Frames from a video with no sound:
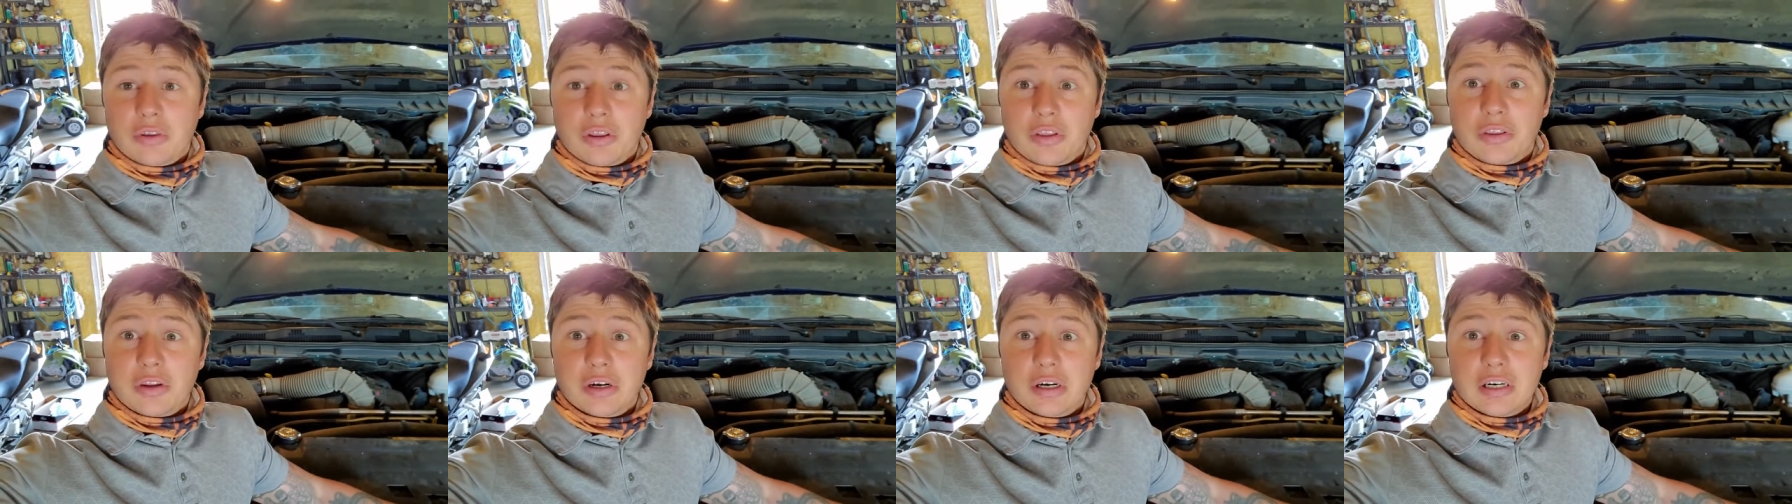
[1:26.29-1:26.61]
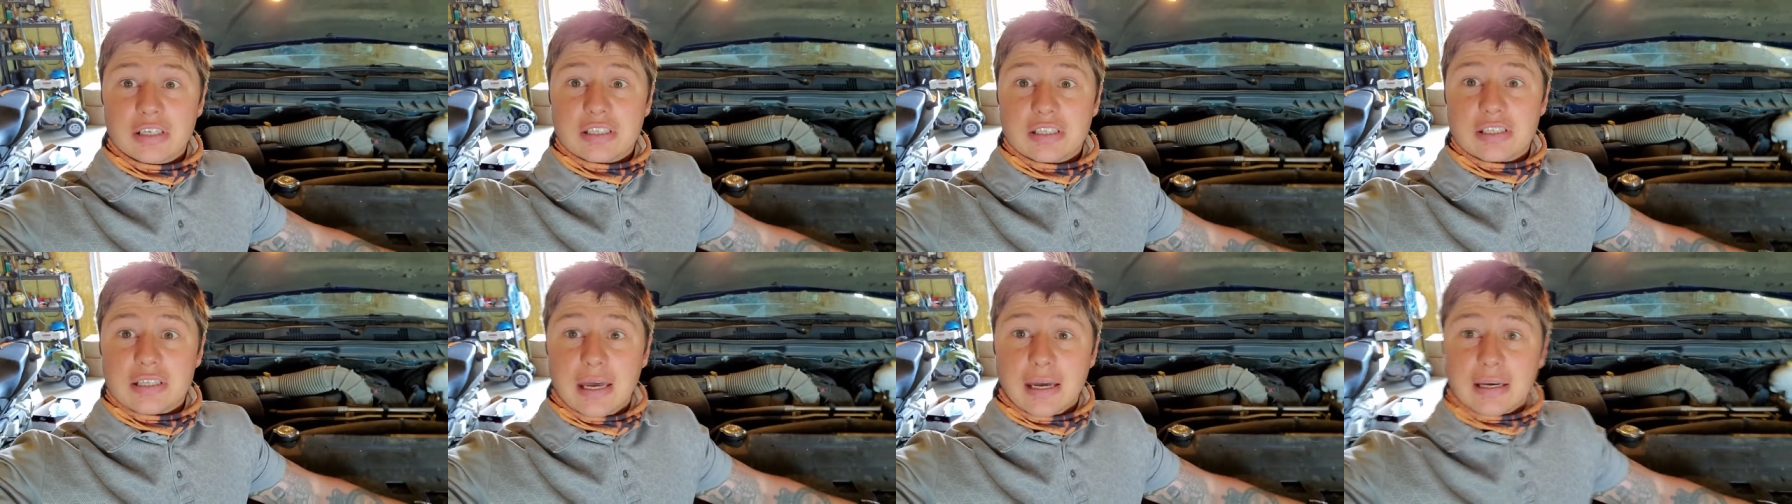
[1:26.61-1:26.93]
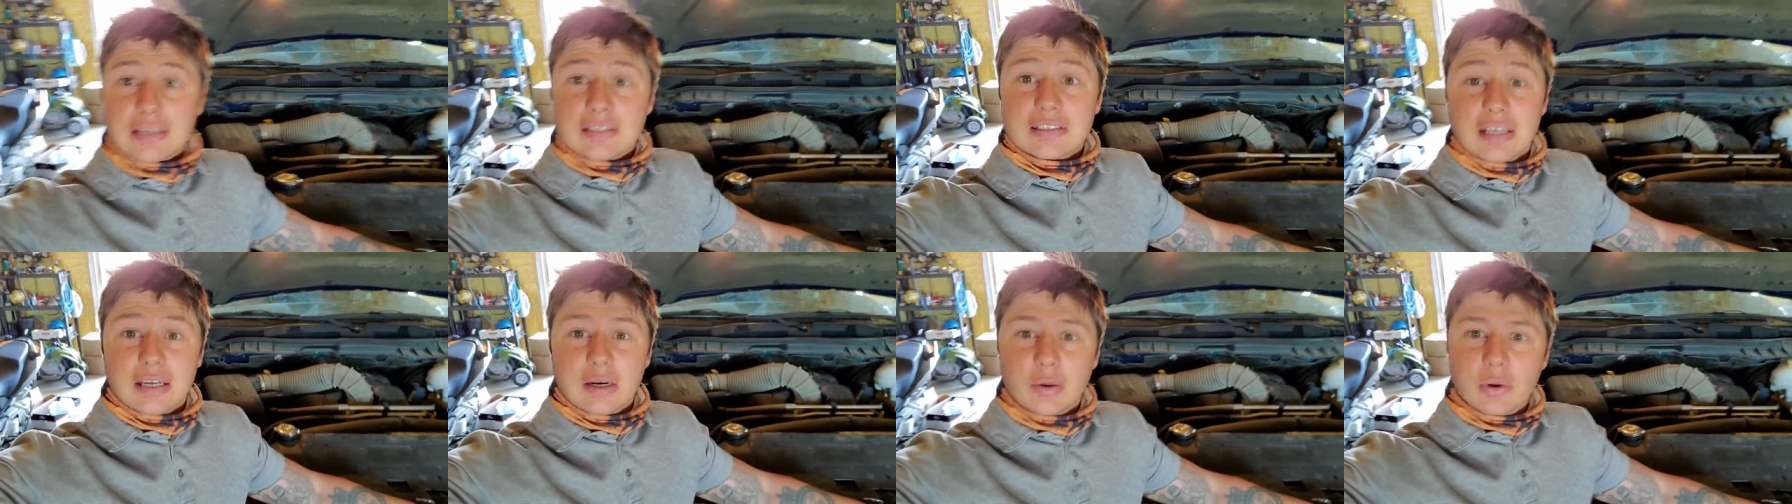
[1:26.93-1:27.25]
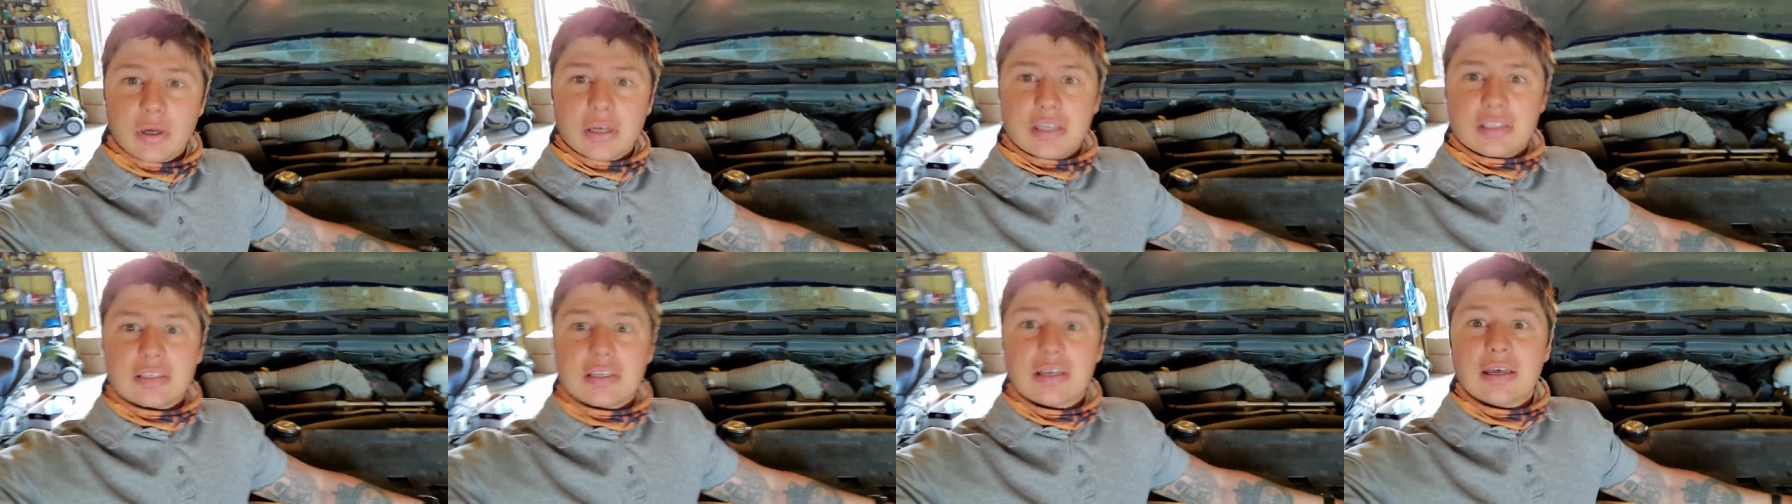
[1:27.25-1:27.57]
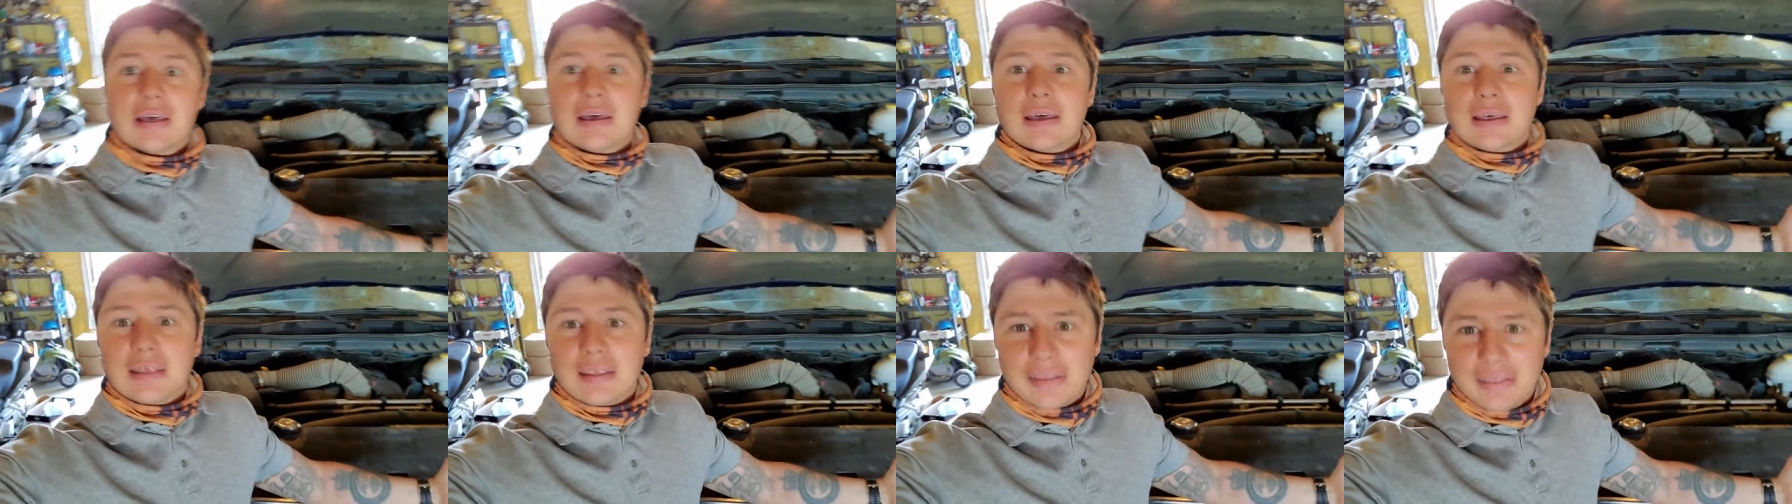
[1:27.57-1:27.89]
30 seconds anyways,
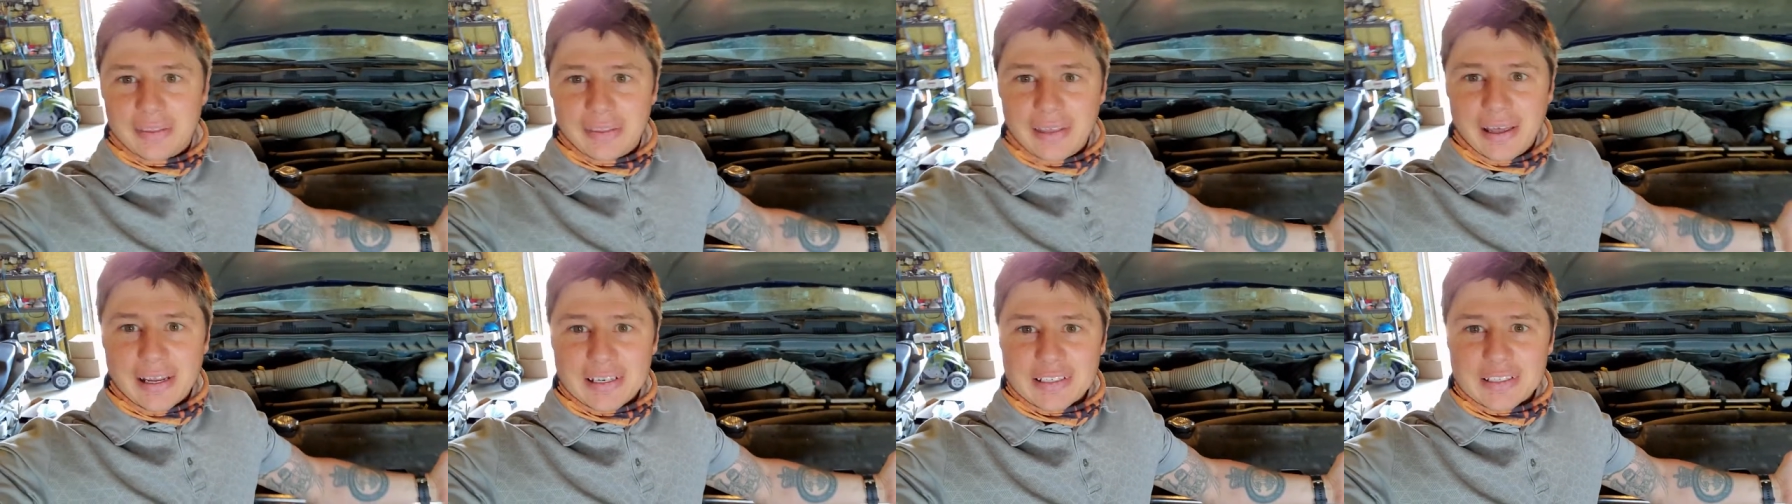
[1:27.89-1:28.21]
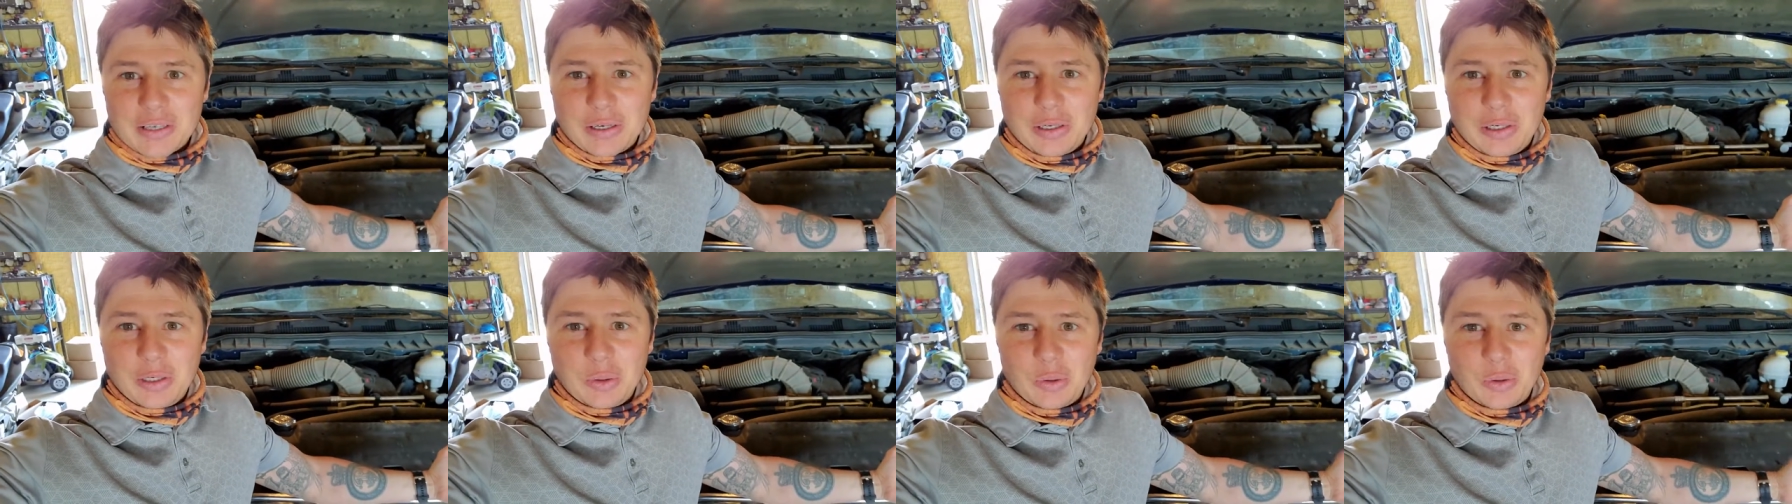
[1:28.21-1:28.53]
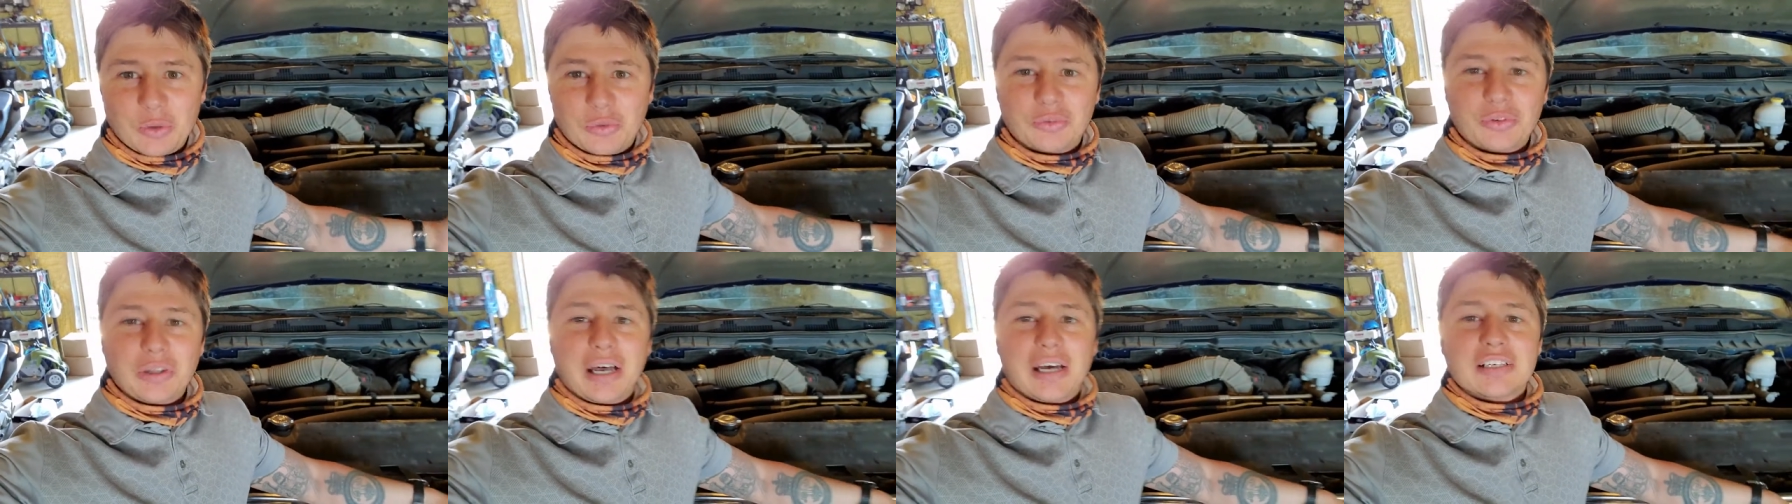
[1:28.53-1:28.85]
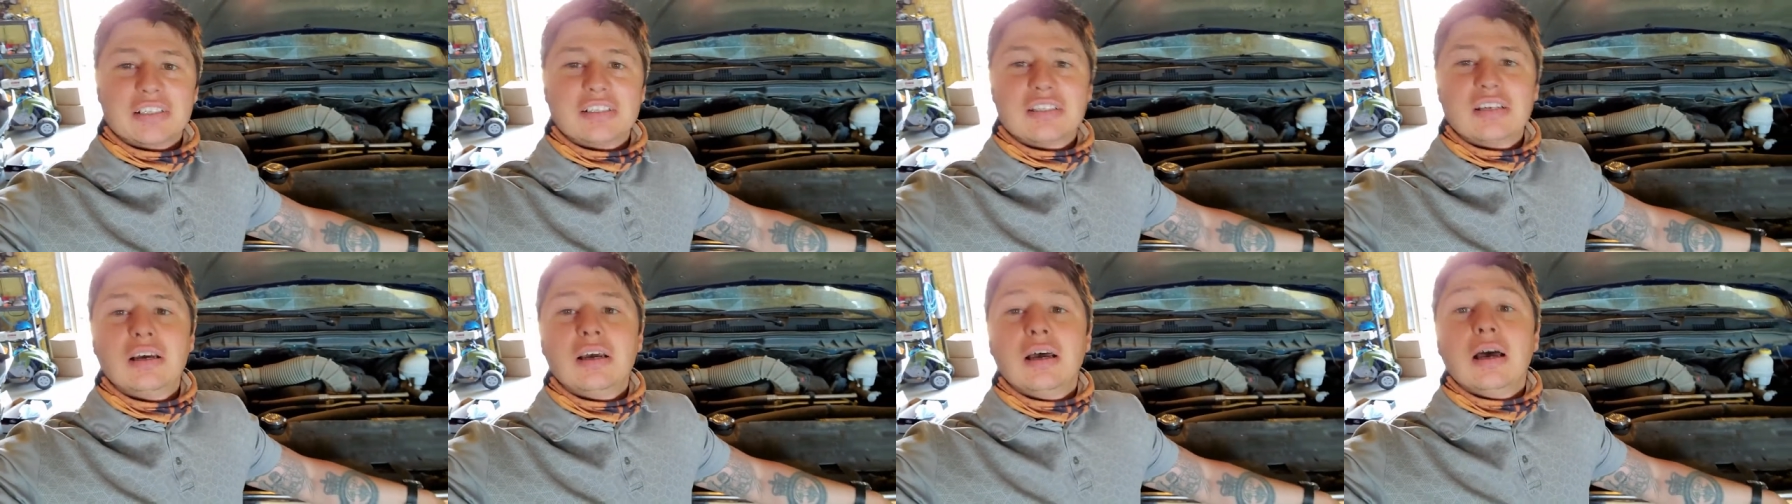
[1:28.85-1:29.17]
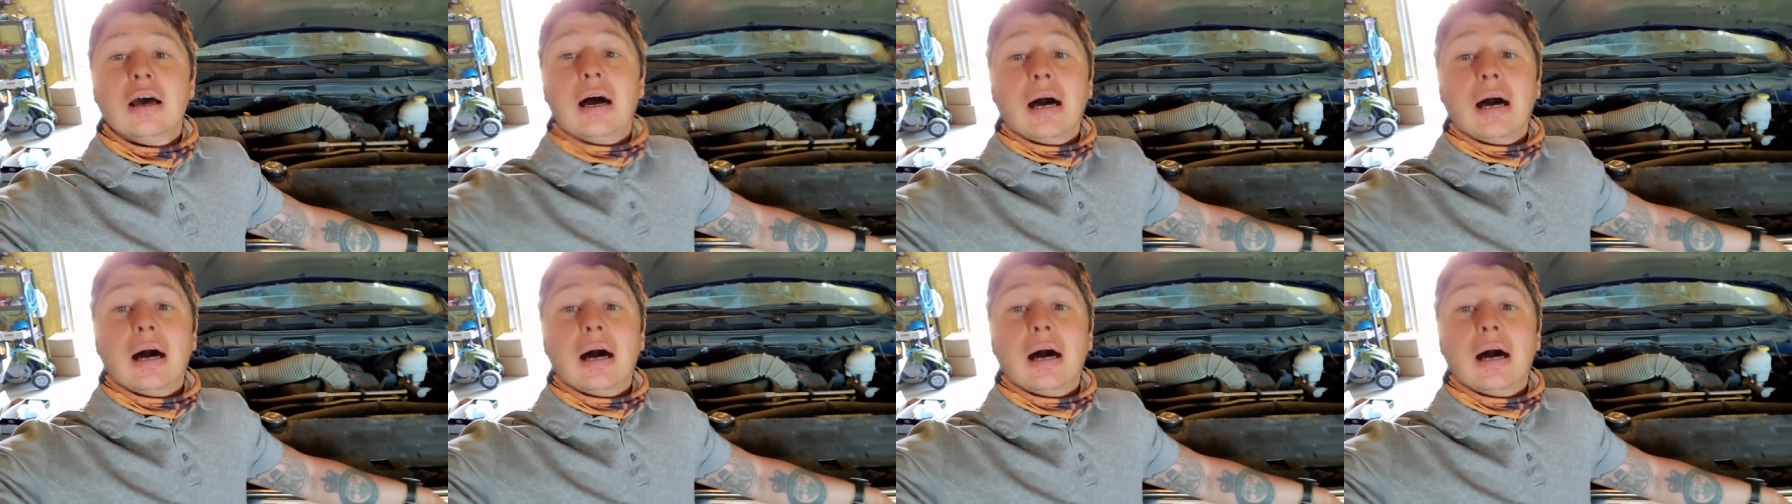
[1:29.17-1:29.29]
that's how you do a flush.